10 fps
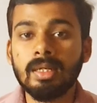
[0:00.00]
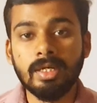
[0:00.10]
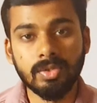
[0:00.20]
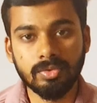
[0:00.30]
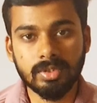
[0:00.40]

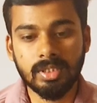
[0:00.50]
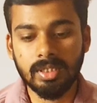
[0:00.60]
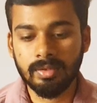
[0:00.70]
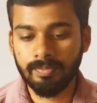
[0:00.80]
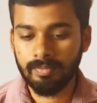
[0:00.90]
reduced
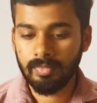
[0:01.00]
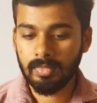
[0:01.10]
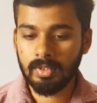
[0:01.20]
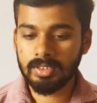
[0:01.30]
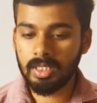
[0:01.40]
here.
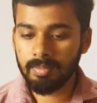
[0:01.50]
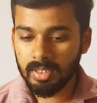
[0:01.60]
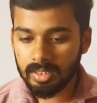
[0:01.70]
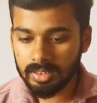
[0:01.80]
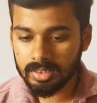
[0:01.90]
The same
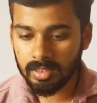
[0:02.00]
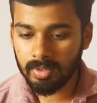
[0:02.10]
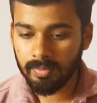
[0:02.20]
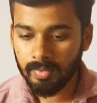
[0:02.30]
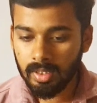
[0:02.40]
thing is
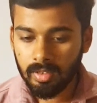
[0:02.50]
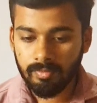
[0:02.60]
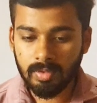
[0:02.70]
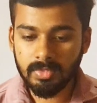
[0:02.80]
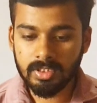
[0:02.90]
given.
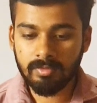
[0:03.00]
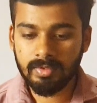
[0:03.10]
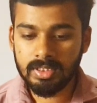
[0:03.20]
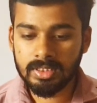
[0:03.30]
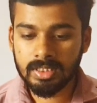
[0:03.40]
From the
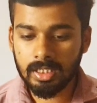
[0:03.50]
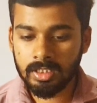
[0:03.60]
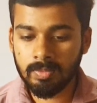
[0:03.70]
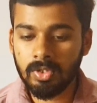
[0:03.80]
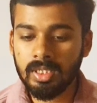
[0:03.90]
surface is
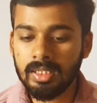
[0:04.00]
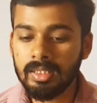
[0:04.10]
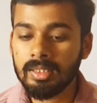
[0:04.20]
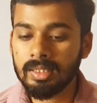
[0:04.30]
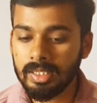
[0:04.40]

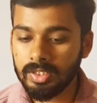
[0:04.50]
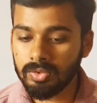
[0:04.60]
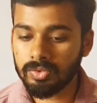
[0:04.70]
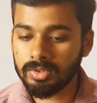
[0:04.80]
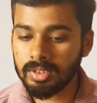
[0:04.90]
correspondingly
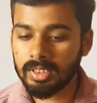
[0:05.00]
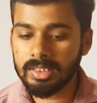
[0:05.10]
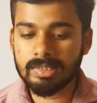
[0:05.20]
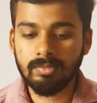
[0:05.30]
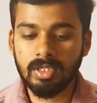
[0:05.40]
reduced,
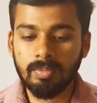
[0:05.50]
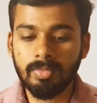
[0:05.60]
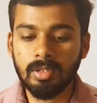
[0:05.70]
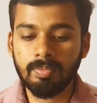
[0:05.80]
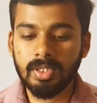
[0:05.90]
thus
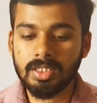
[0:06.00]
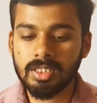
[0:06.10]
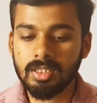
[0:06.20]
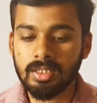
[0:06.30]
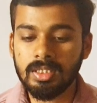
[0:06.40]
vapor
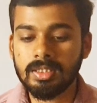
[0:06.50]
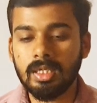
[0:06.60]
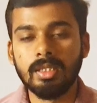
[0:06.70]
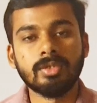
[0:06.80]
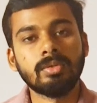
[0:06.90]
pressure is
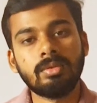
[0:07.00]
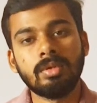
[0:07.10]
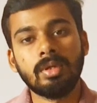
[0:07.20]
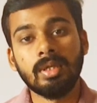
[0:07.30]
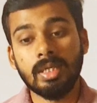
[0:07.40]
also
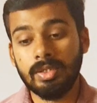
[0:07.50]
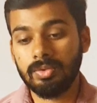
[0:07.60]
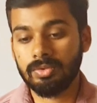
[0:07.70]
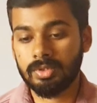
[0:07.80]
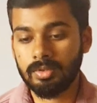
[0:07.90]

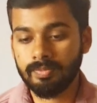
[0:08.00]
reduced.